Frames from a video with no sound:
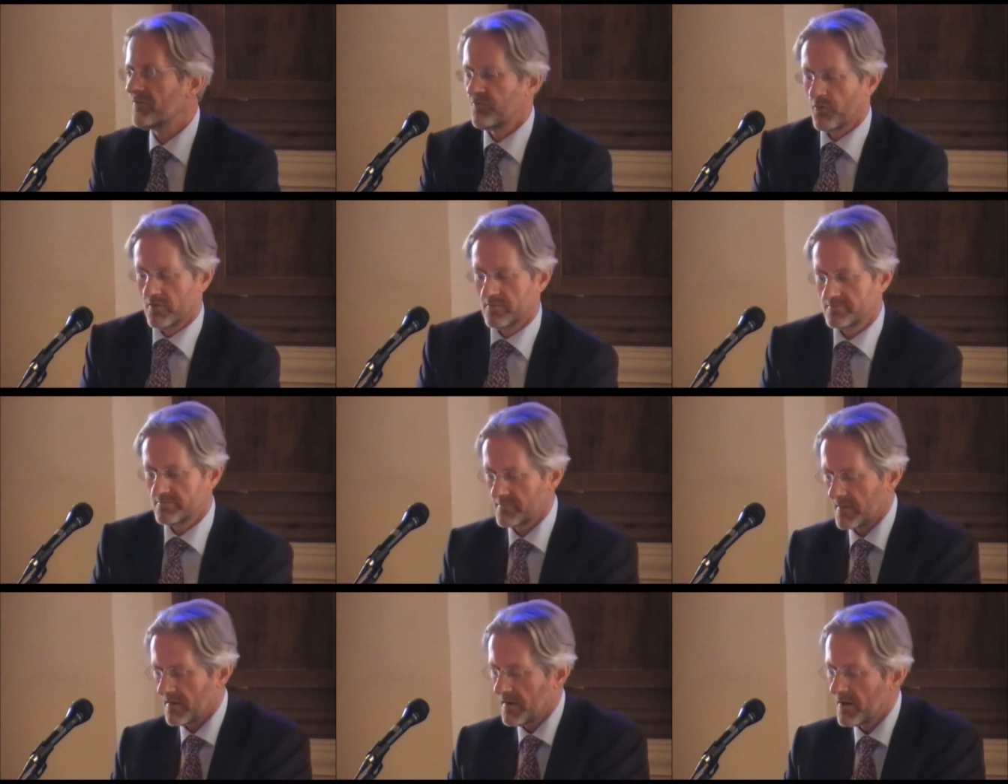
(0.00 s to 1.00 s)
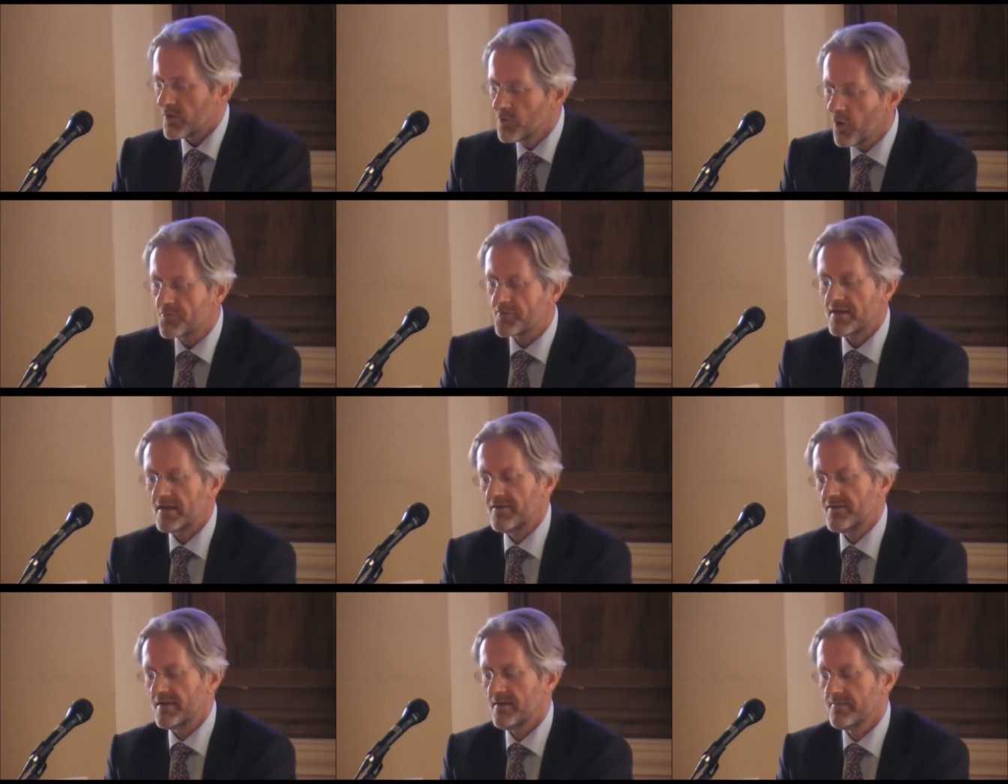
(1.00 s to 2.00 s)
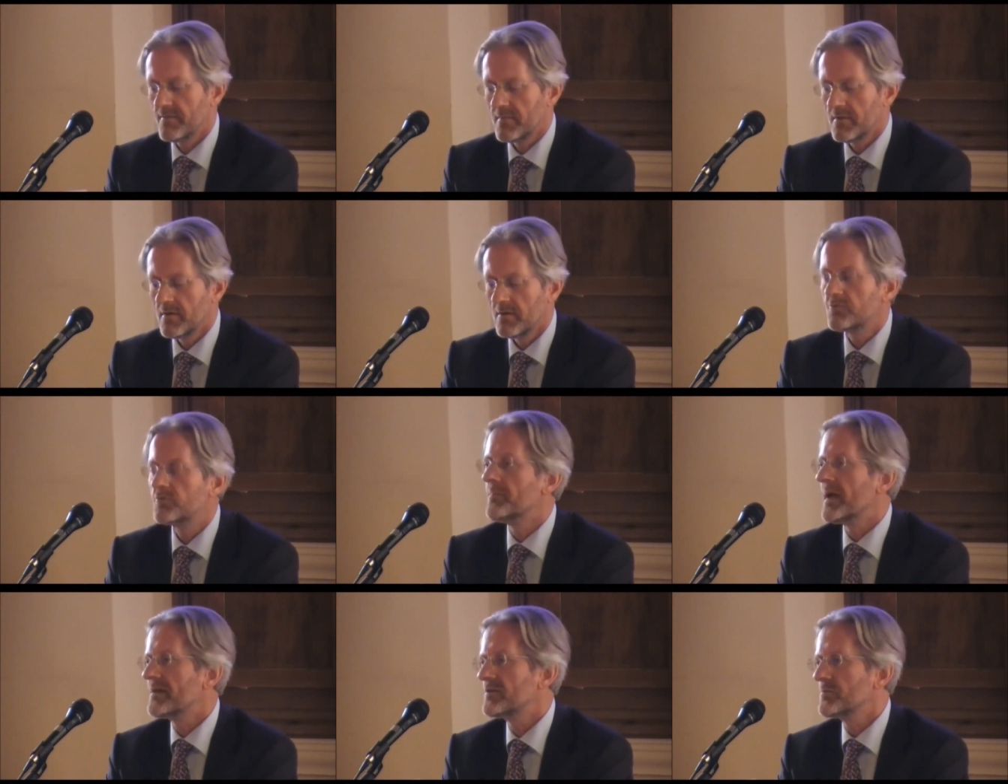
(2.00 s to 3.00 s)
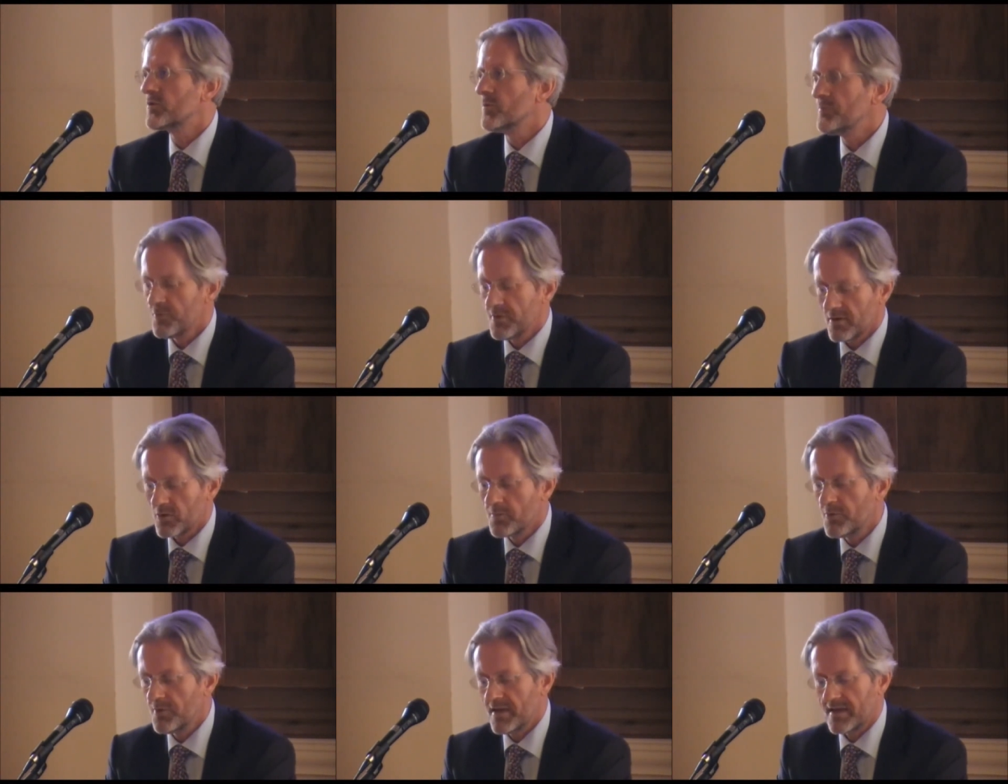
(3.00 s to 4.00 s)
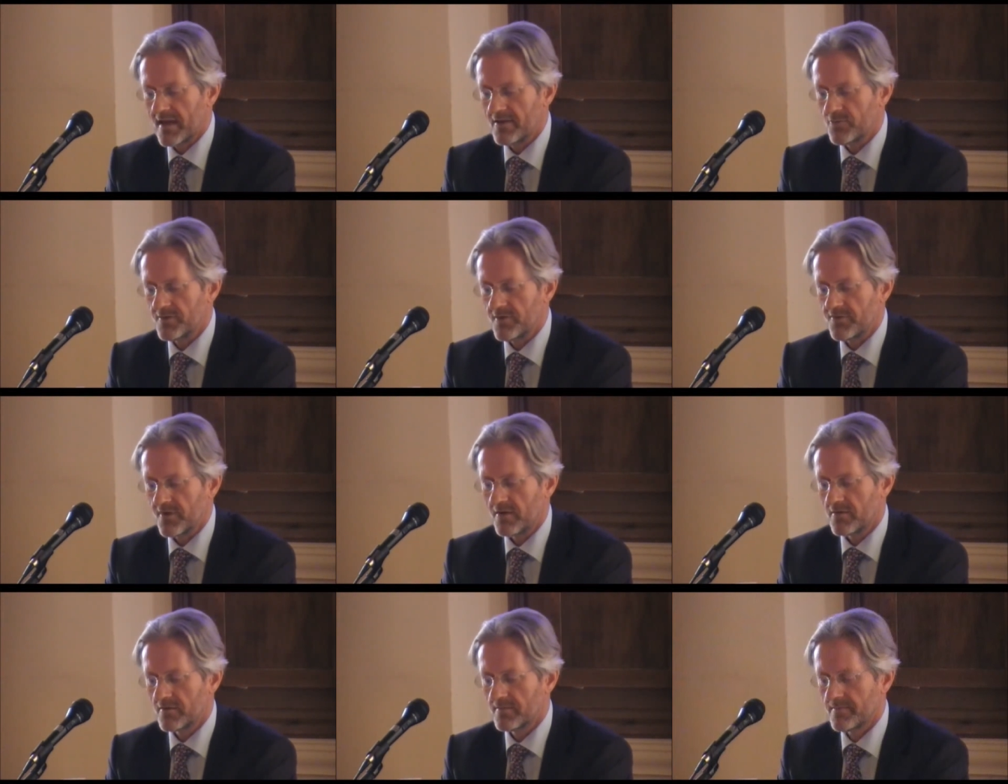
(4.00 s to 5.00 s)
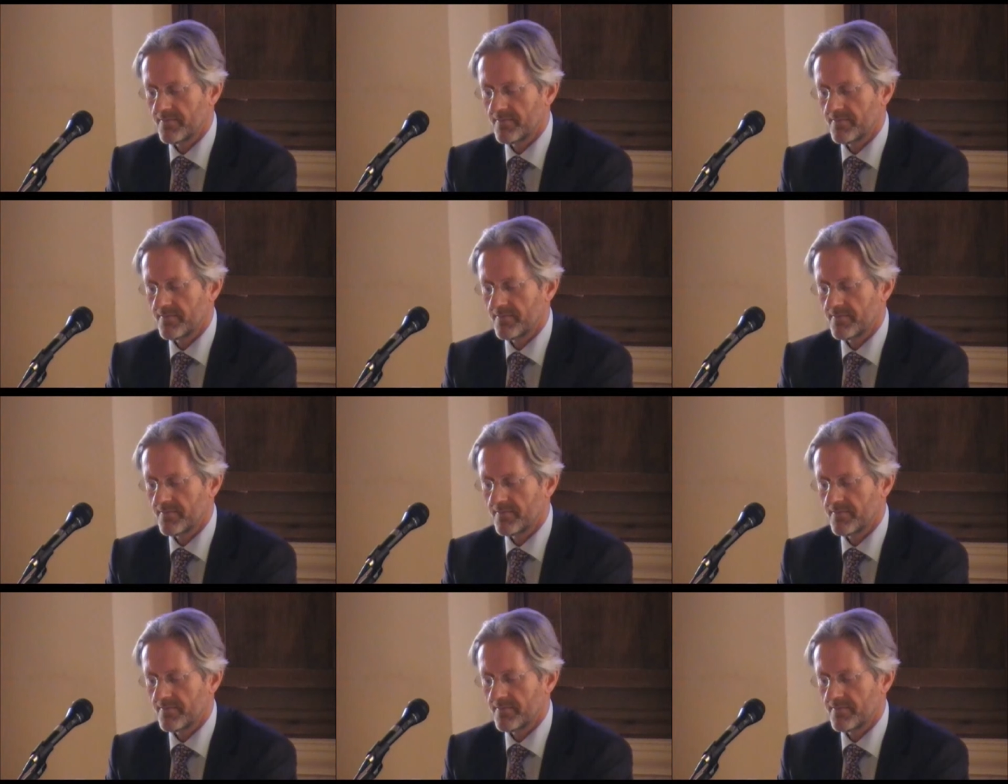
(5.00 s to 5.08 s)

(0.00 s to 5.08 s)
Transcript: therefore, not easy to make them communi communicate with each other.